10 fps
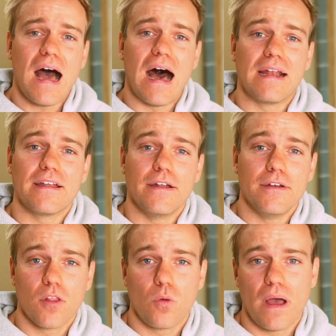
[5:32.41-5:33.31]
And
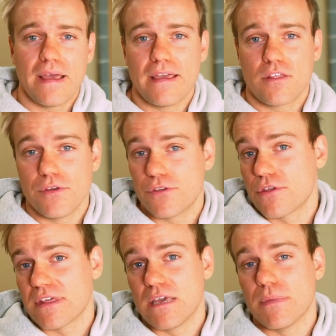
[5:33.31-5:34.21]
another way is for you to
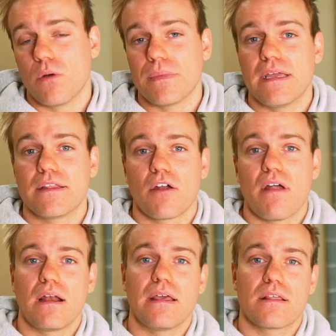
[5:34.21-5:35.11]
just email me directly.